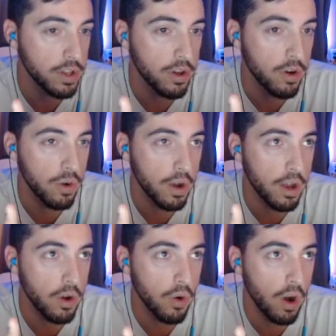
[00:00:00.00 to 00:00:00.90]
though
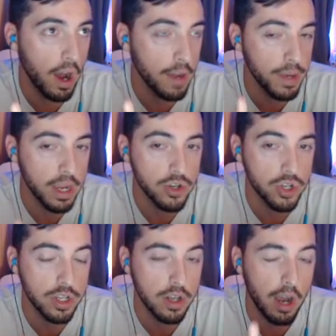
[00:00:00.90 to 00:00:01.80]
I'd be
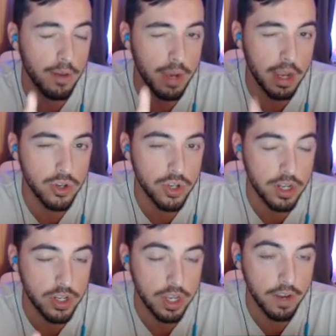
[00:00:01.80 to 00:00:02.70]
interested. I'd be interested
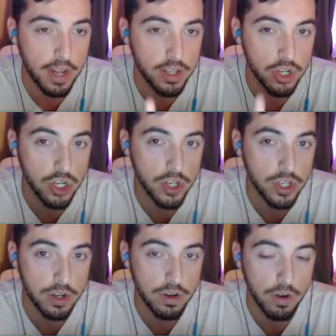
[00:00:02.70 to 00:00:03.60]
to see if that's
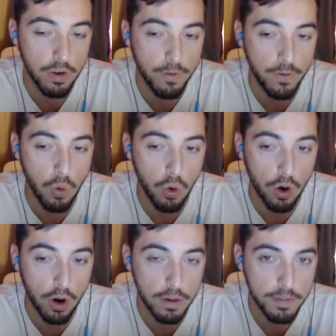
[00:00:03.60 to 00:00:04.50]
adjusted
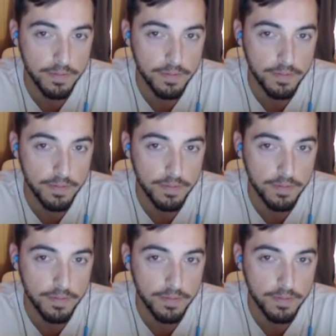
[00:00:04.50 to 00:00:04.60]
for